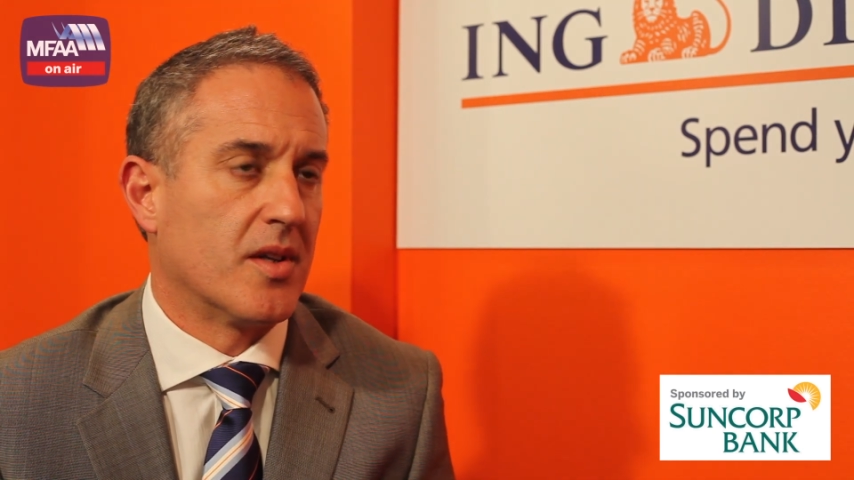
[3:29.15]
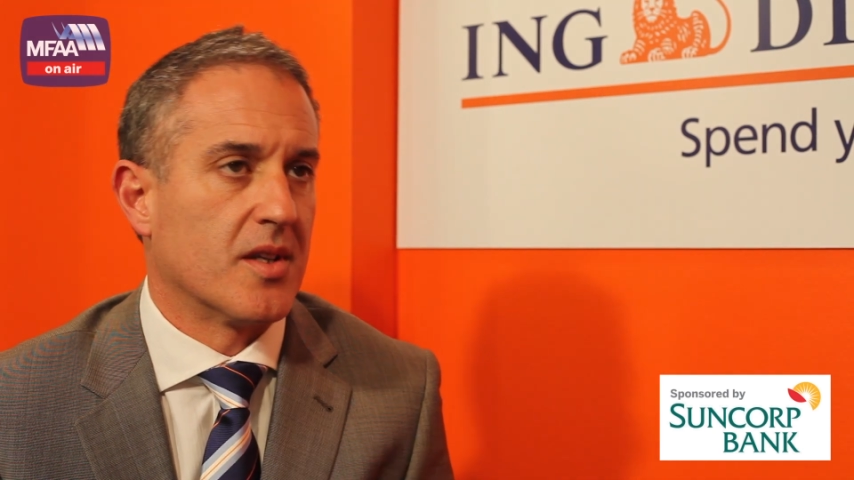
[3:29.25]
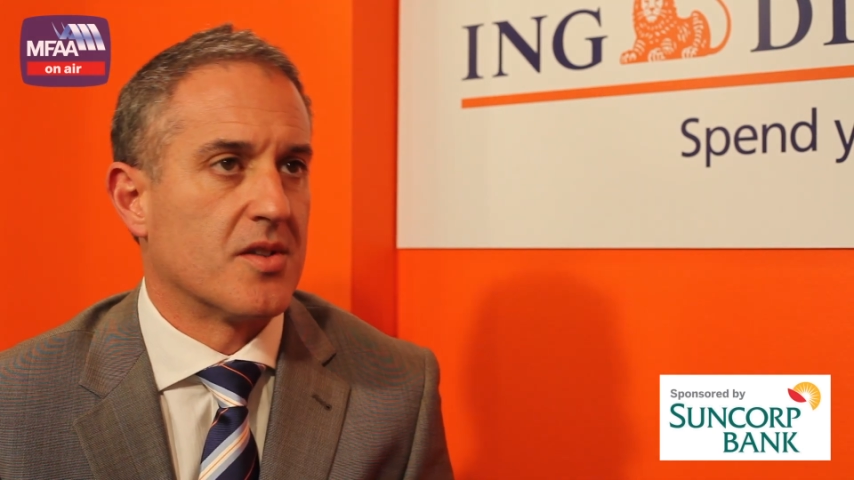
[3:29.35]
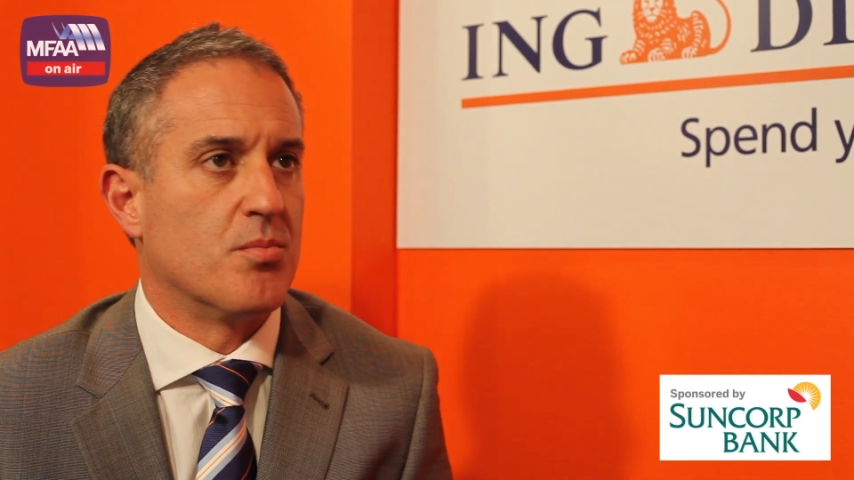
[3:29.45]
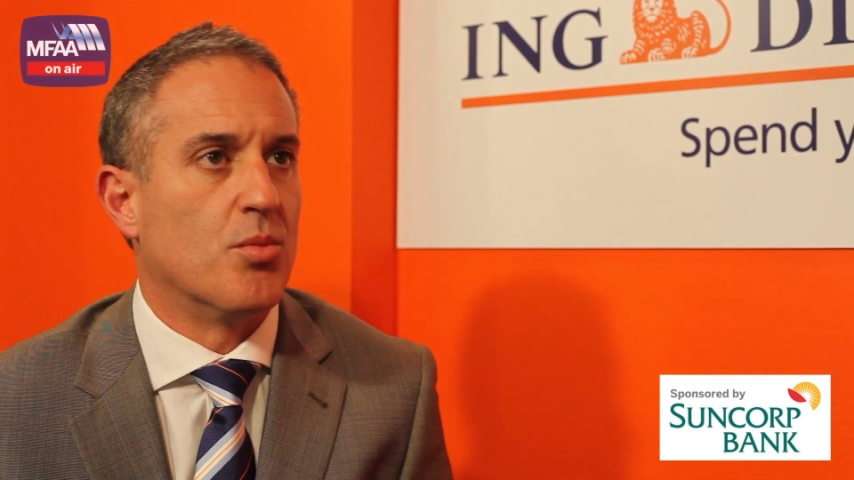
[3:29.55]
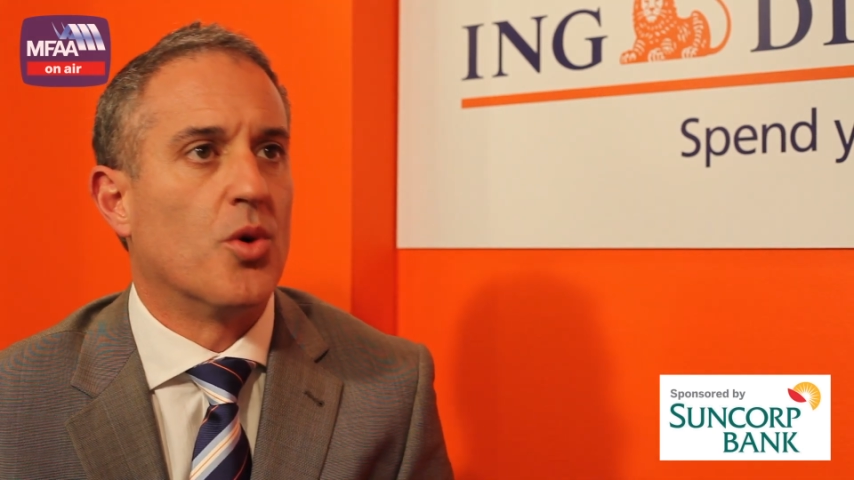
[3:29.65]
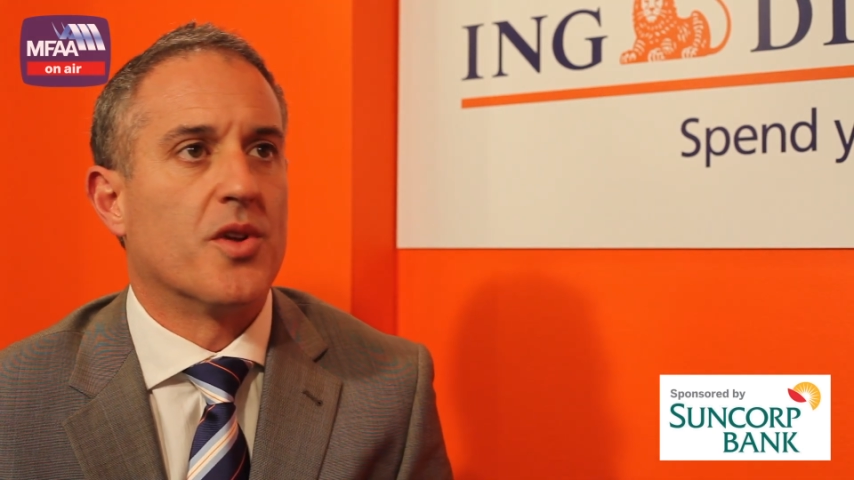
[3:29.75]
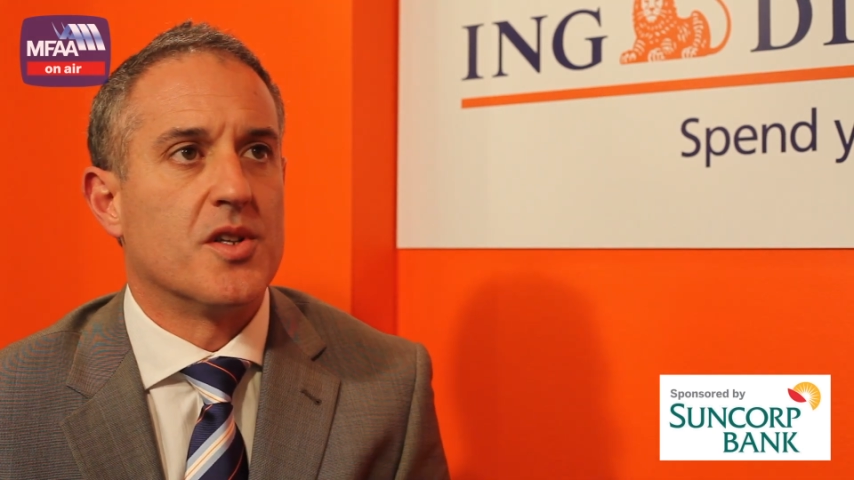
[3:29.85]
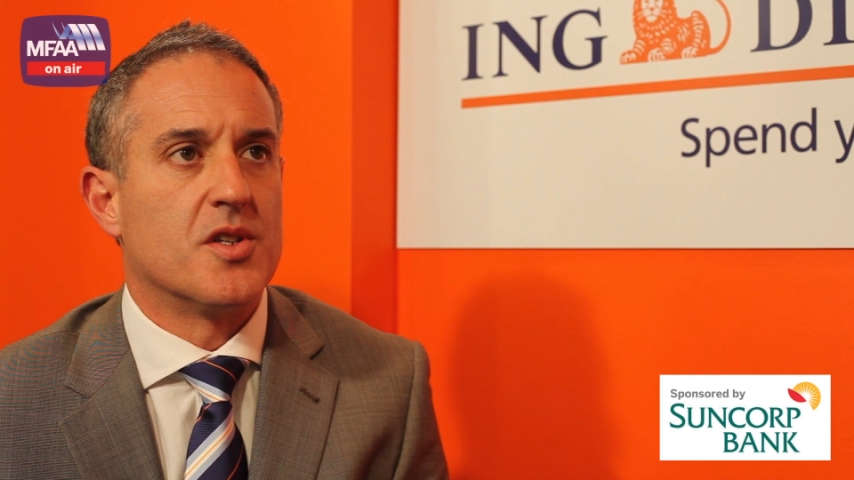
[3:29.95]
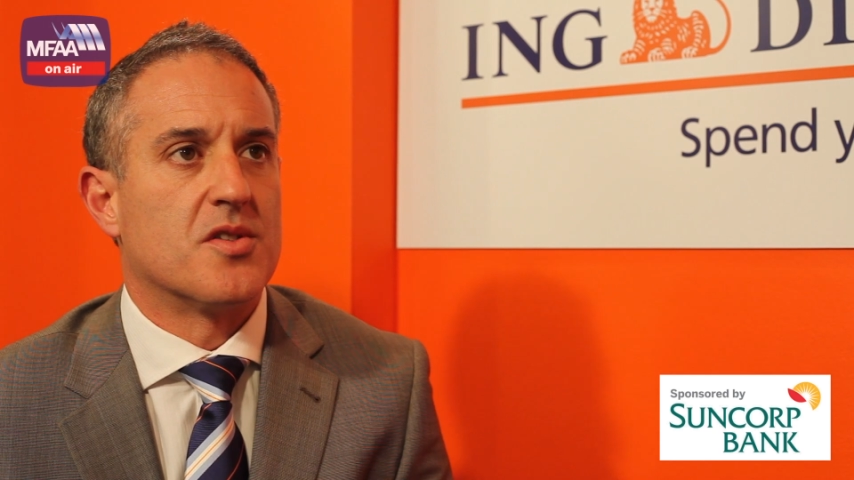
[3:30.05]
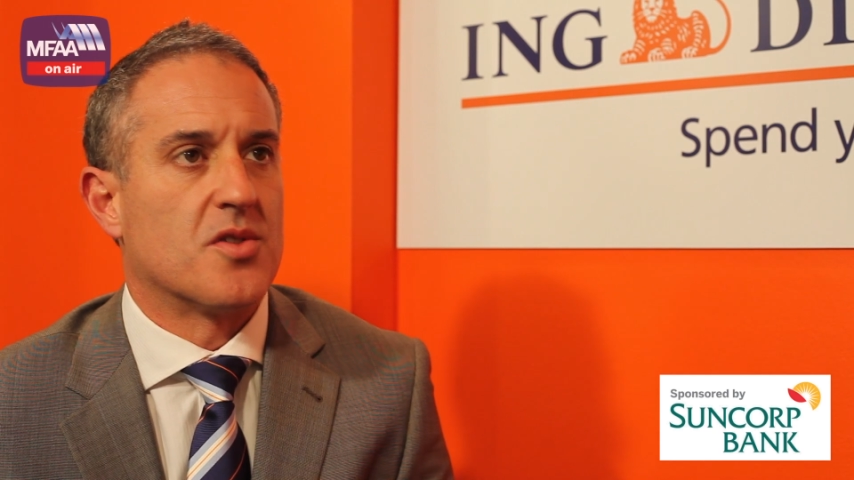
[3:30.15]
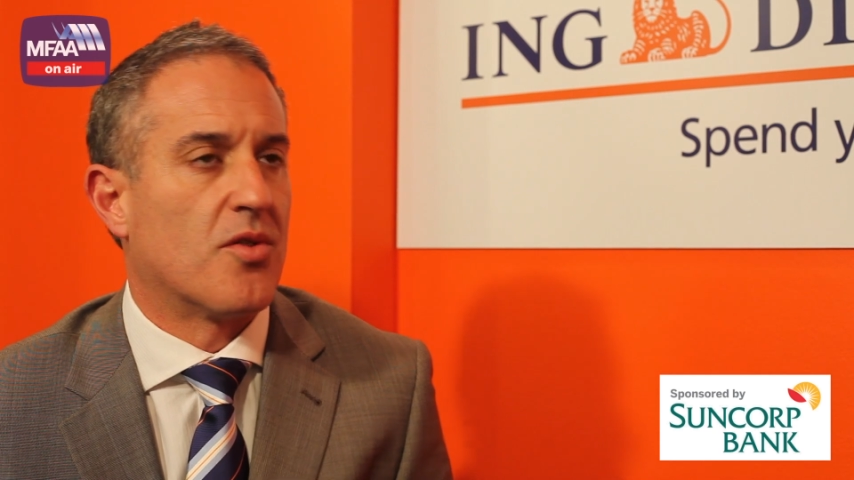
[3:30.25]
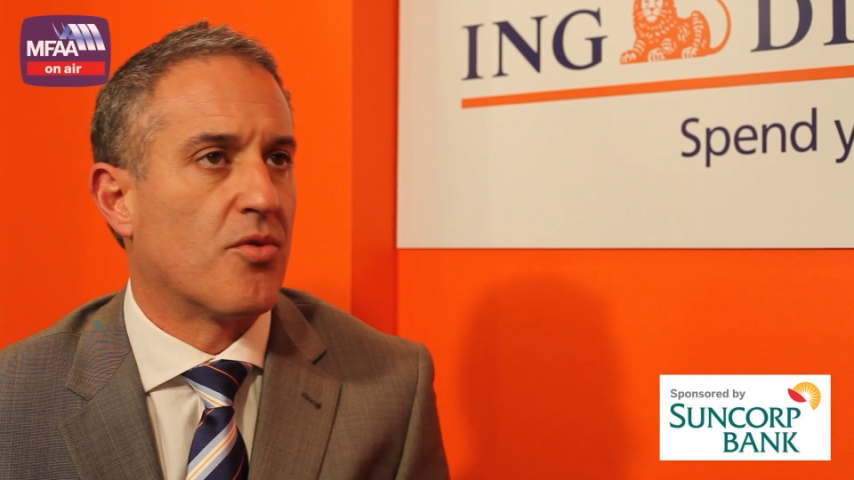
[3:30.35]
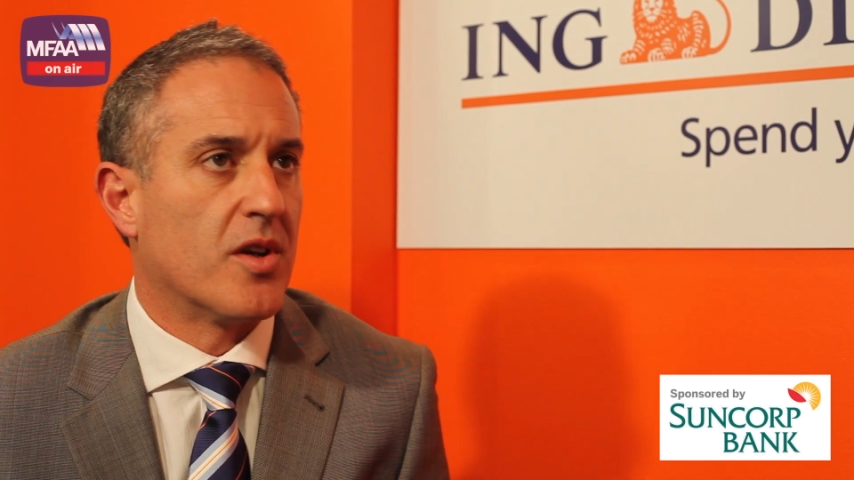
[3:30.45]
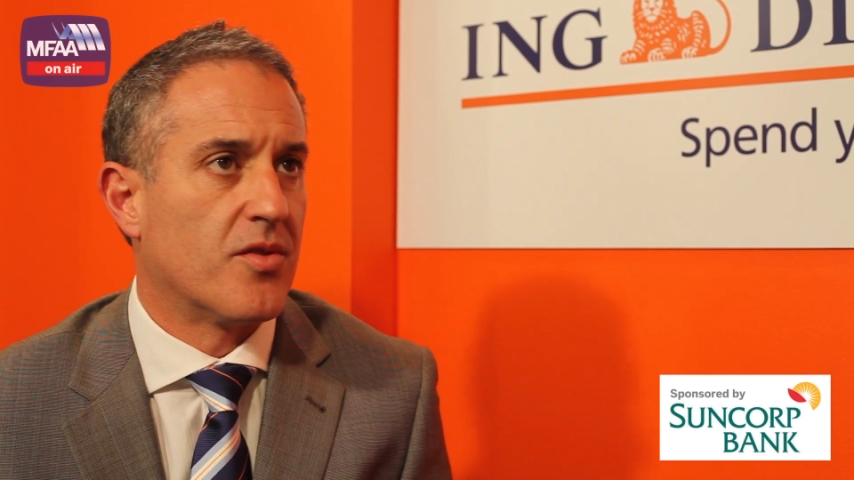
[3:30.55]
You know, it's more than just
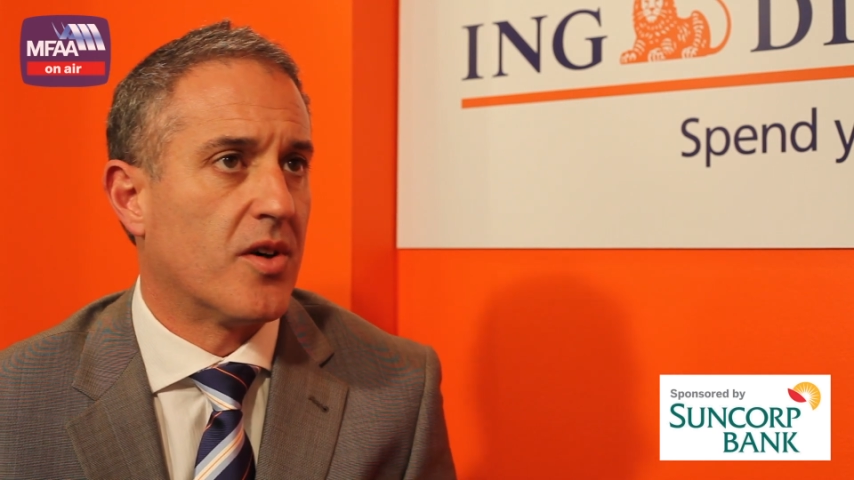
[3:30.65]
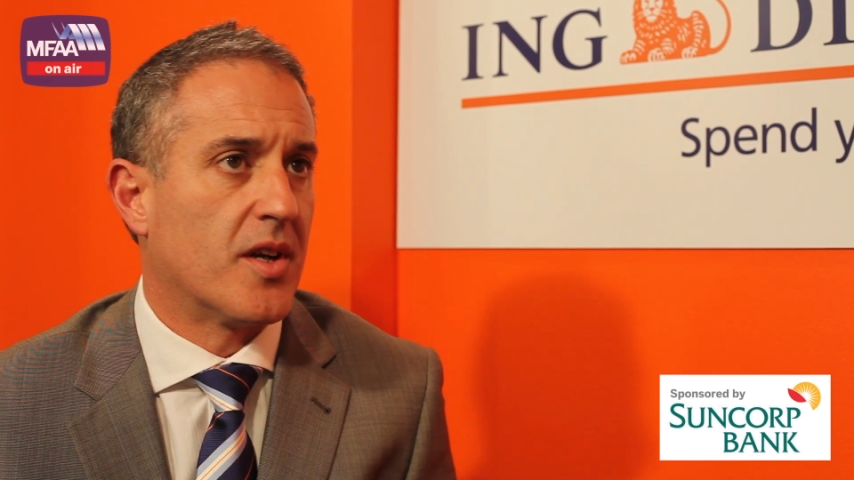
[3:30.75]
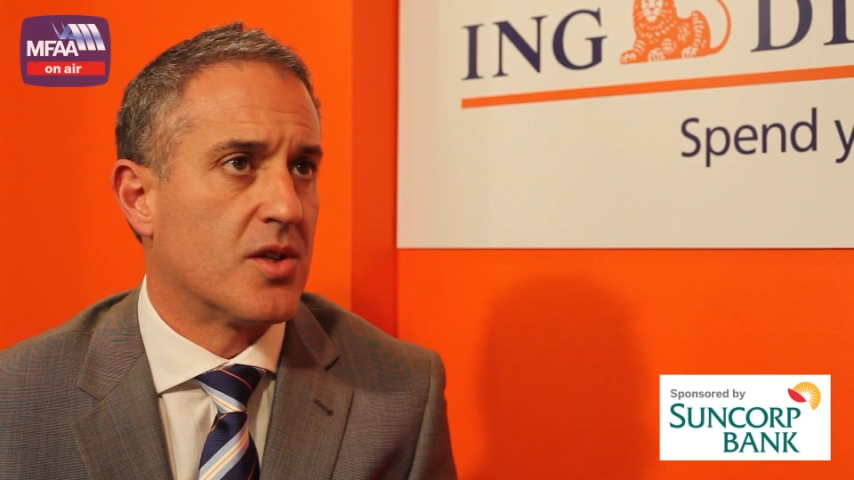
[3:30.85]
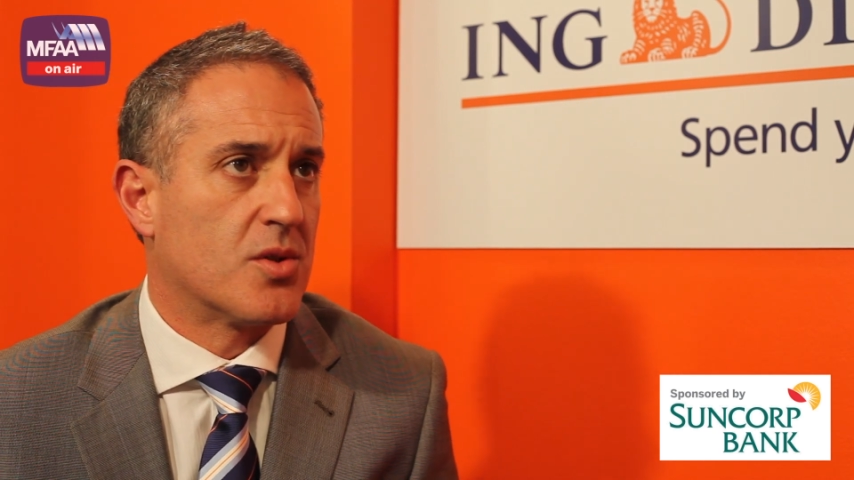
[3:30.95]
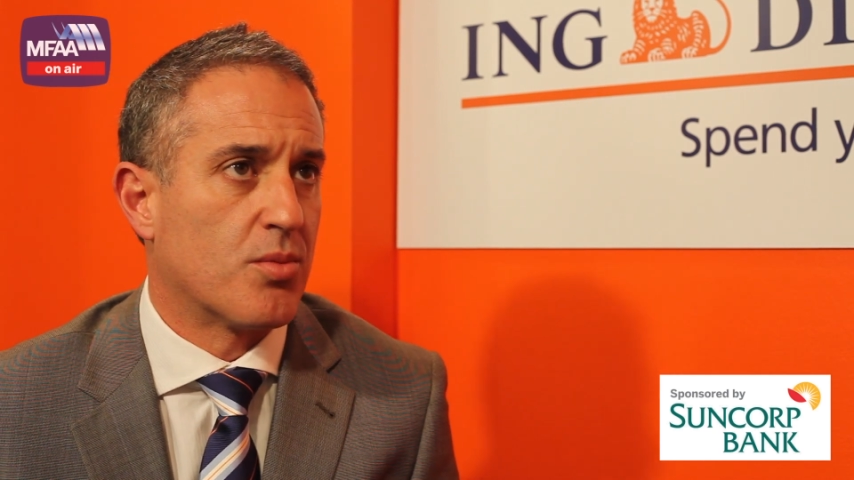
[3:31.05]
offering a financial